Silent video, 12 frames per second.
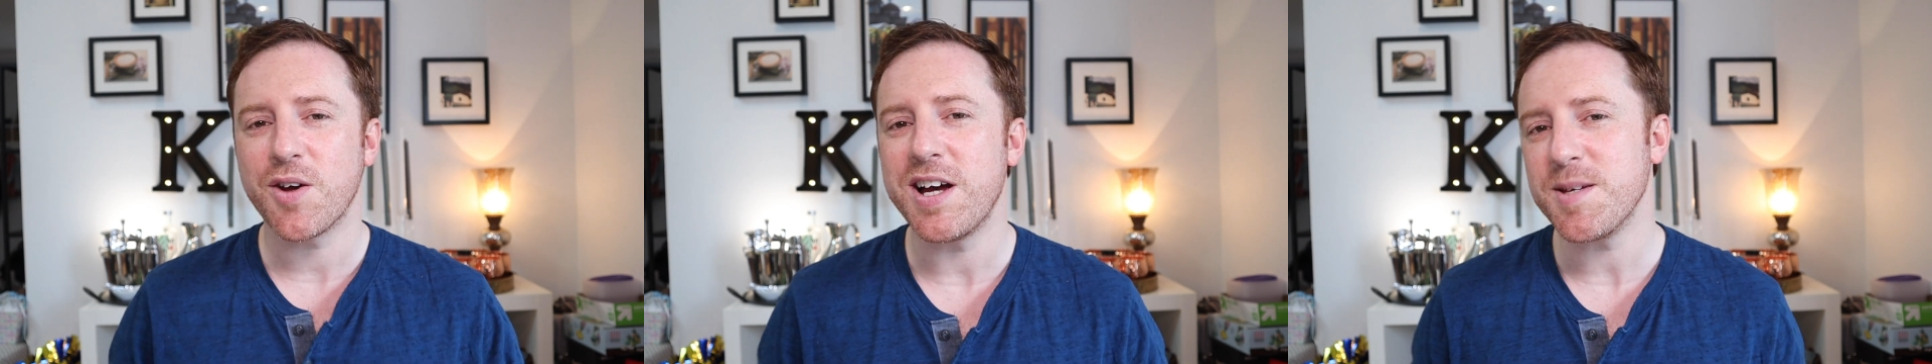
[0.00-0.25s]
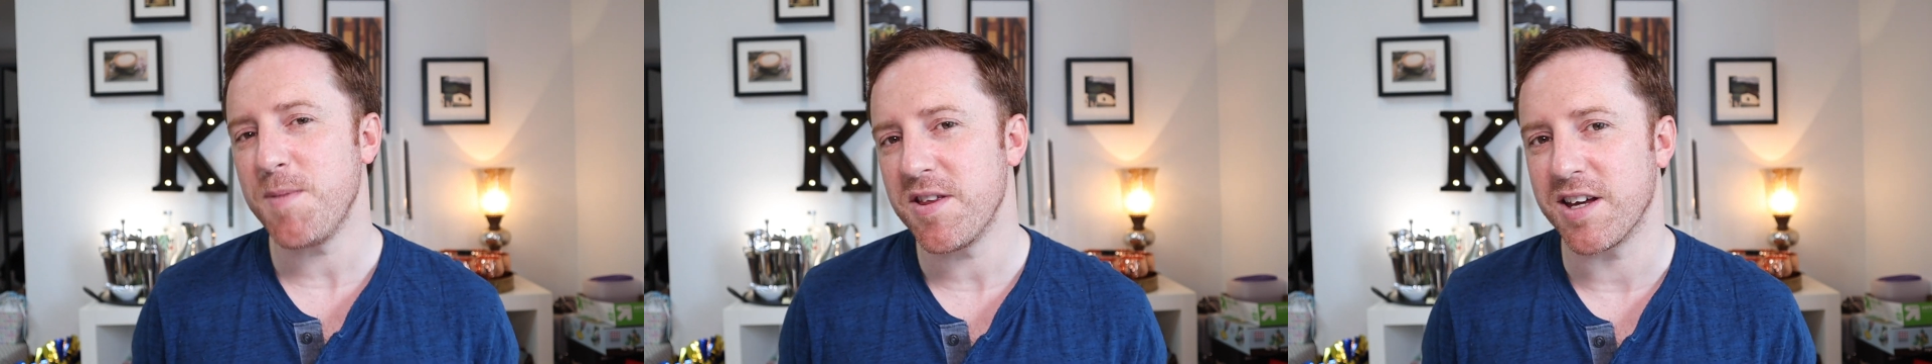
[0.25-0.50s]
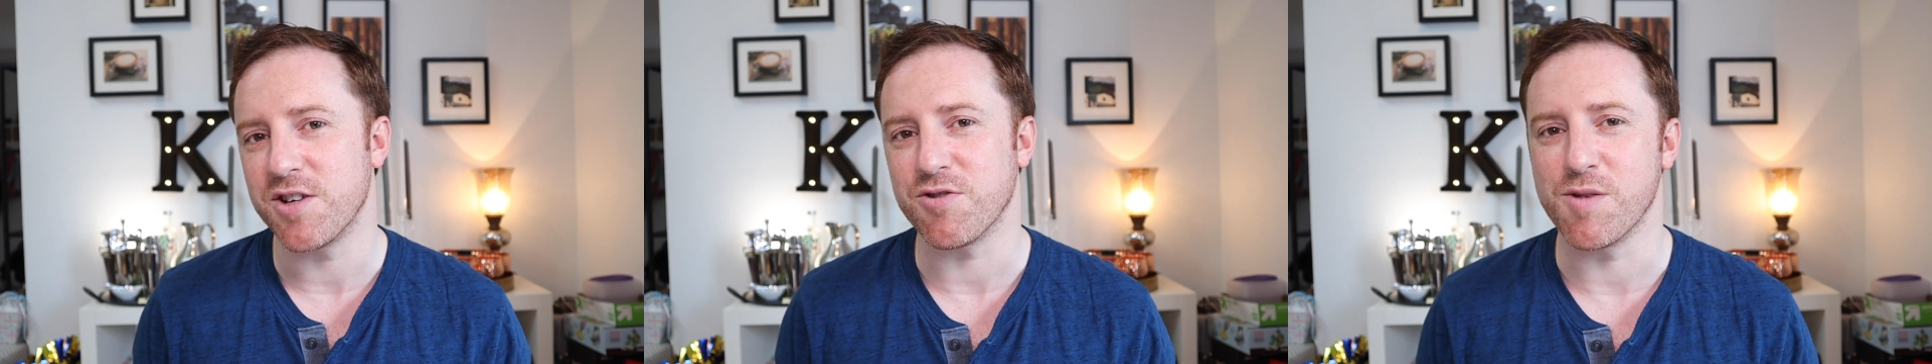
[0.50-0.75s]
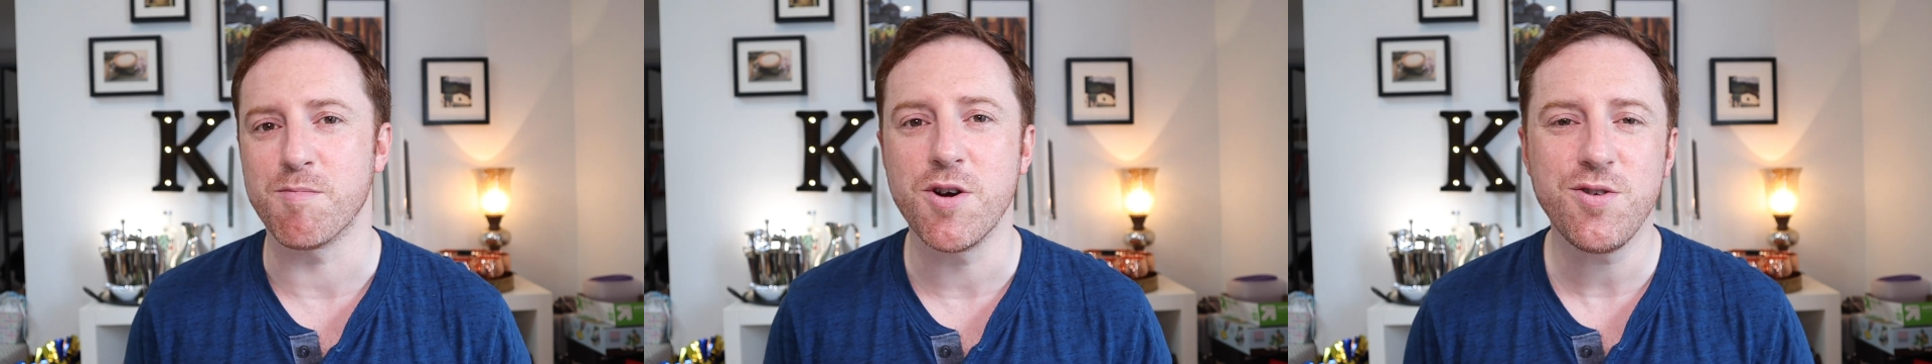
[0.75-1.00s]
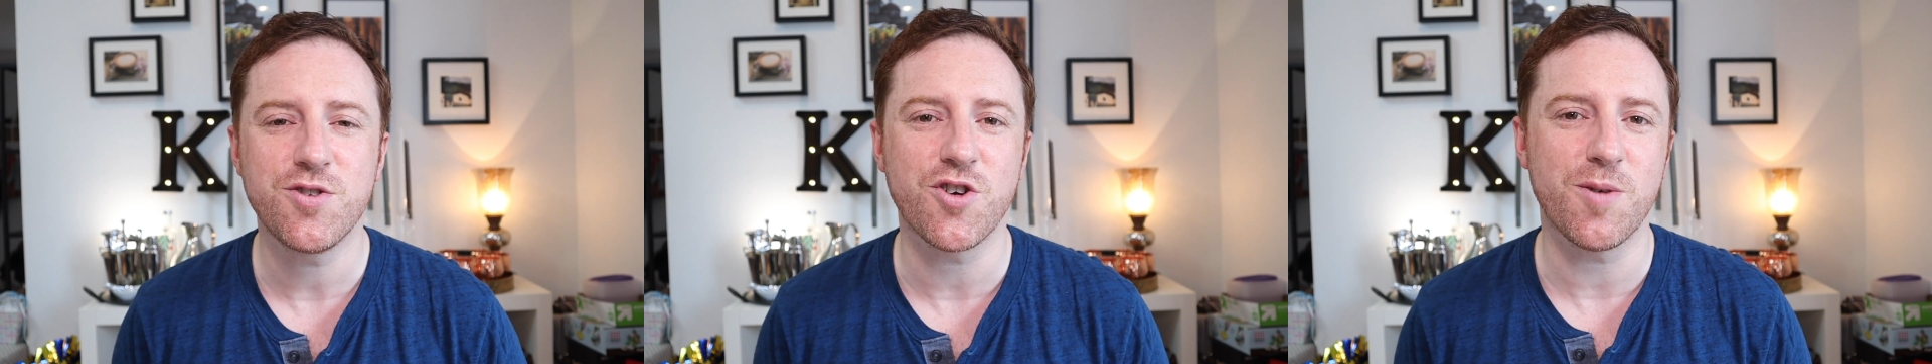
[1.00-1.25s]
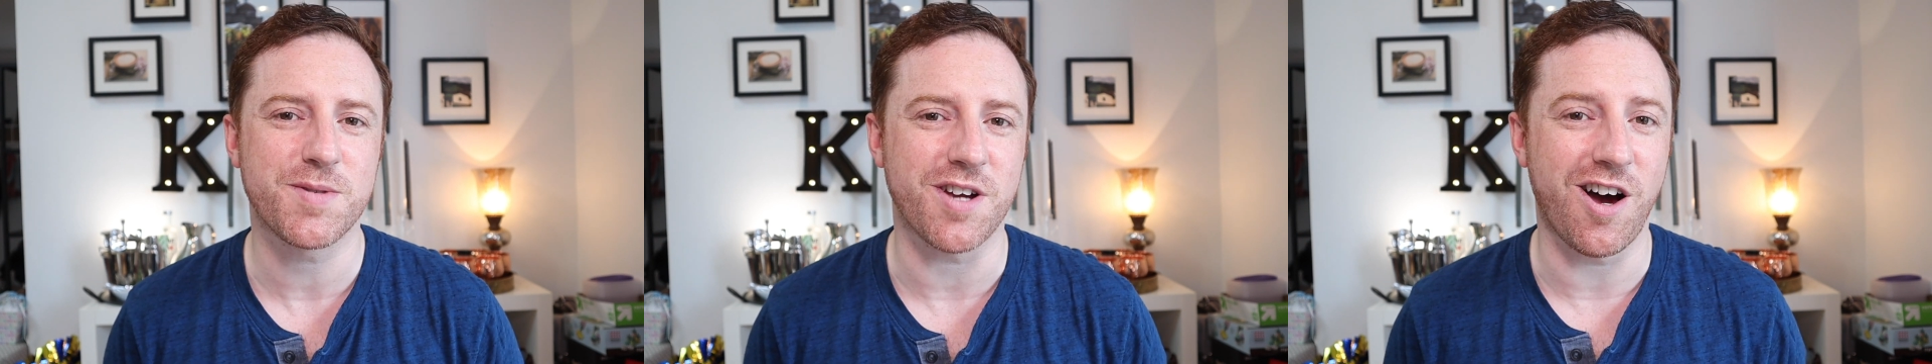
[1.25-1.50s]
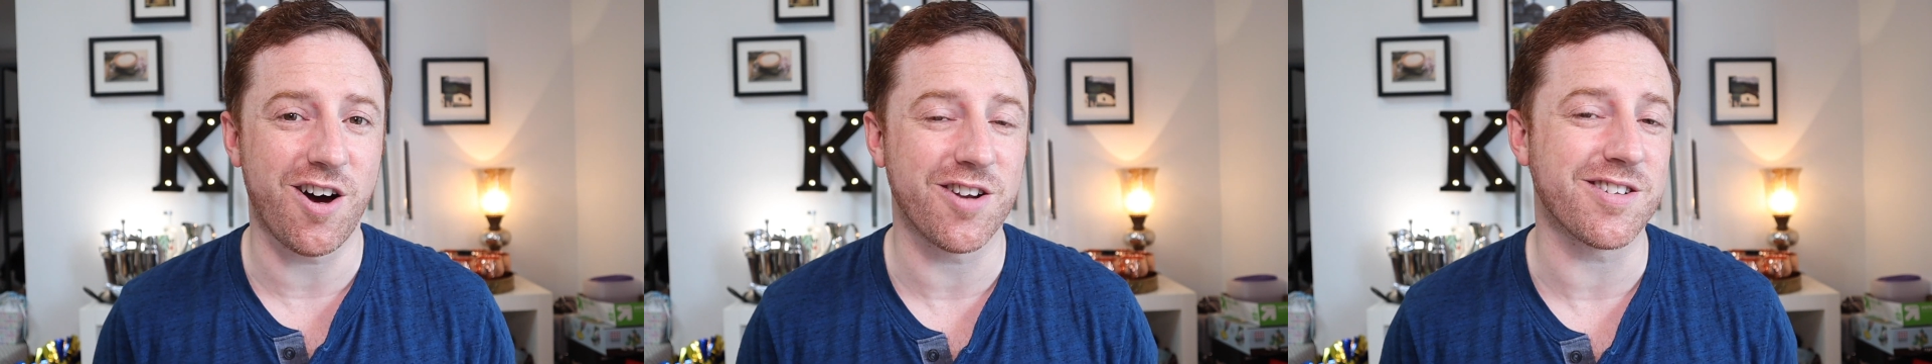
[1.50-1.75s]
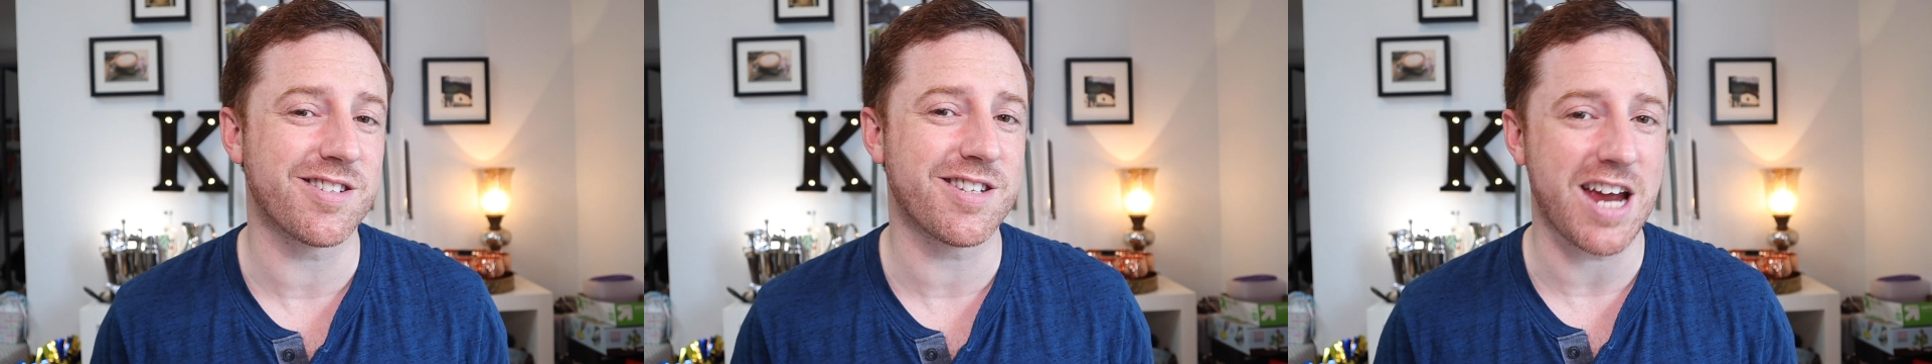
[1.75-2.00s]
So as per the intro, most jobs
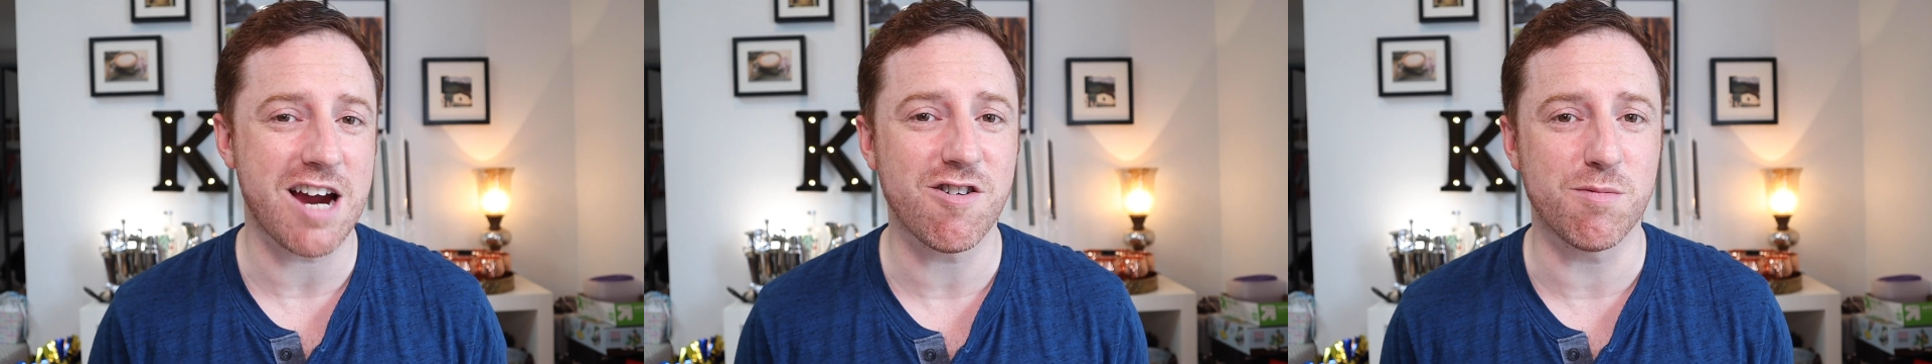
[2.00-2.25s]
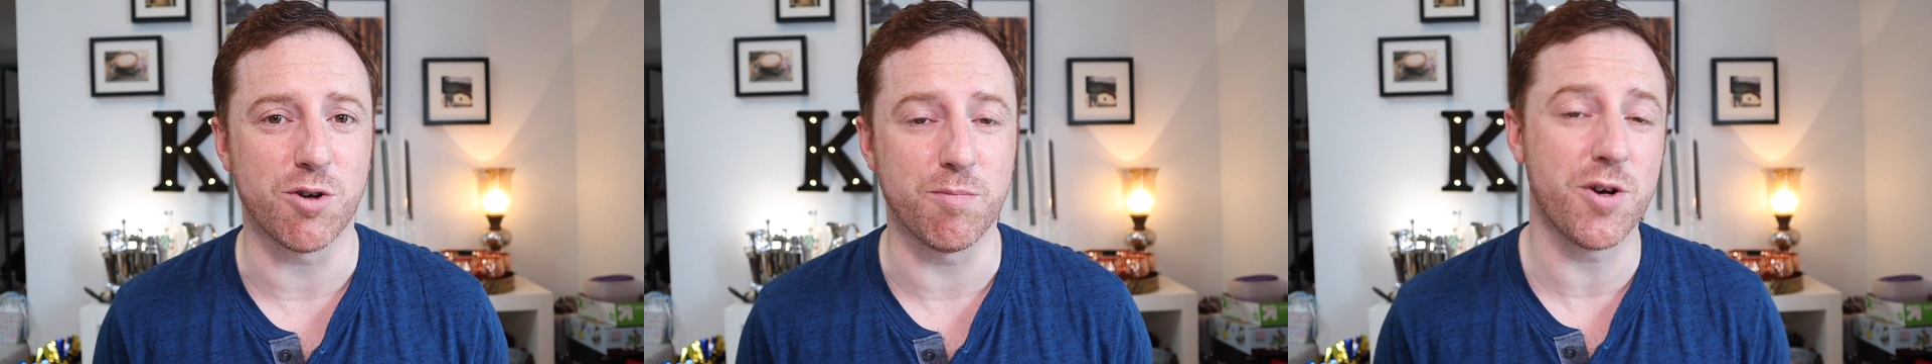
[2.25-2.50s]
aren't terrible.